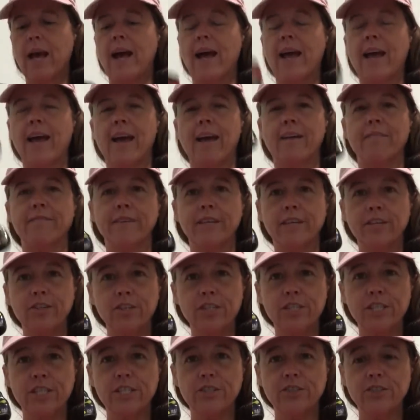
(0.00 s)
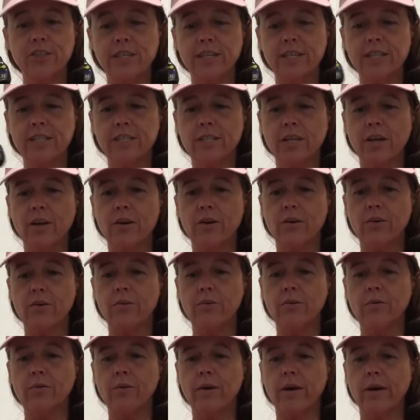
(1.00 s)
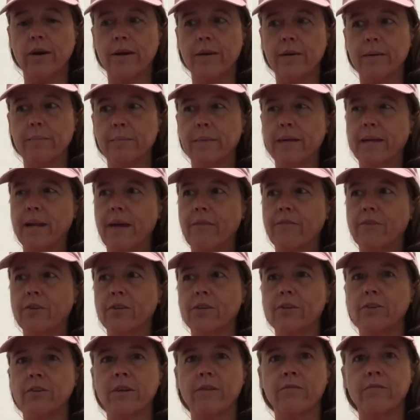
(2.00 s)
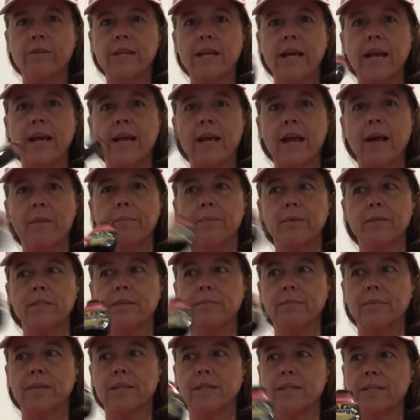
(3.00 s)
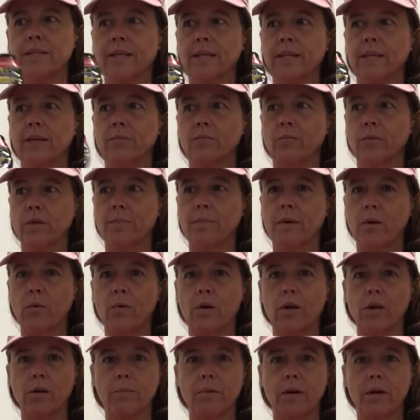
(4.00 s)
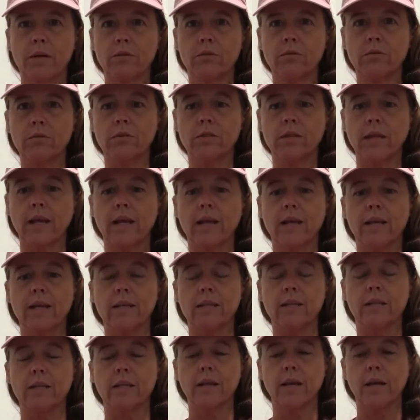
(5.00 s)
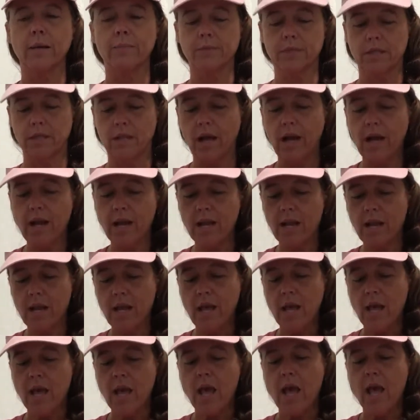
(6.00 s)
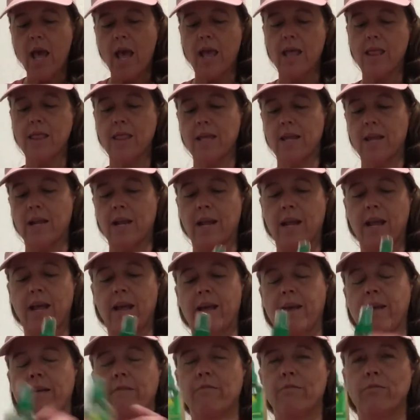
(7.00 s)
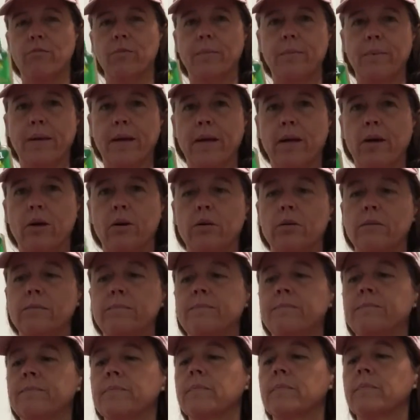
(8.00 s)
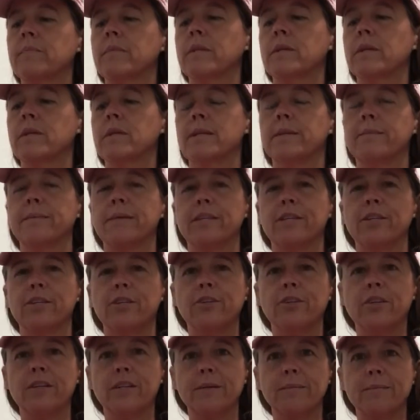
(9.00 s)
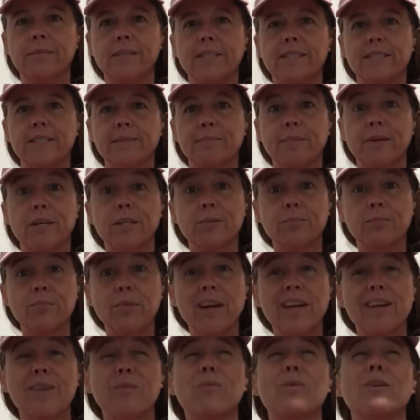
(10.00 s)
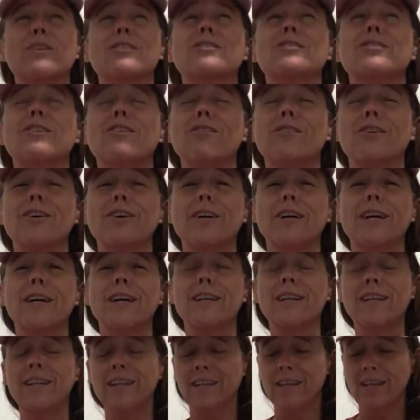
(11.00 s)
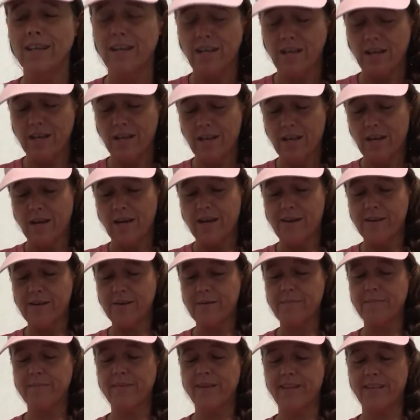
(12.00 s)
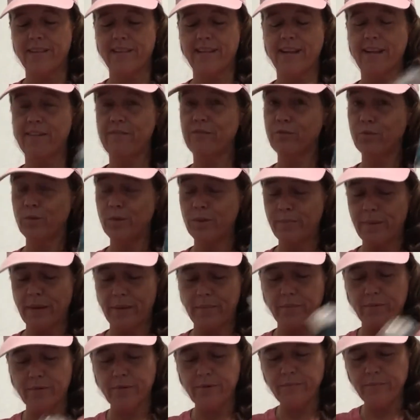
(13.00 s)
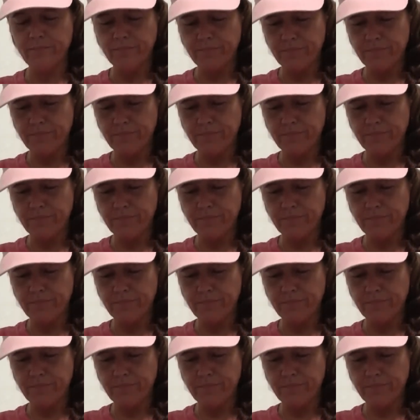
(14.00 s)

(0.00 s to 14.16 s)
I have energy drink, so mid-afternoon every day I put some of this in one of my water bottles and it helps a lot. And then I have Repel lemon and eucalyptus bug spray. It works so good. And I have toilet paper.